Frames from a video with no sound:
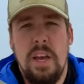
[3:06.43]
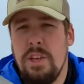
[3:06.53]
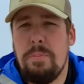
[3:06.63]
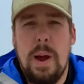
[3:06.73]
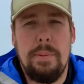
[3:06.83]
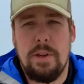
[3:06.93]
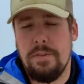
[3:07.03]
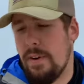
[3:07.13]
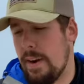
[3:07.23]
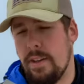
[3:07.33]
You probably could
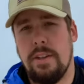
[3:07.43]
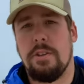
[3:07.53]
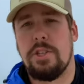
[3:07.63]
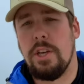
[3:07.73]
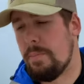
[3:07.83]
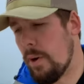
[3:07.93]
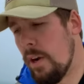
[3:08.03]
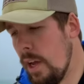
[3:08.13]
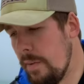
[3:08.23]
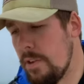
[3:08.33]
find it a little cheaper
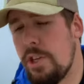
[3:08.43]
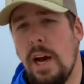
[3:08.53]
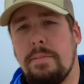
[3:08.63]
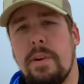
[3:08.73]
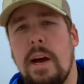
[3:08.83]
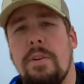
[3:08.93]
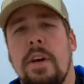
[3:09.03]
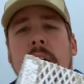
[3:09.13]
if you shopped around.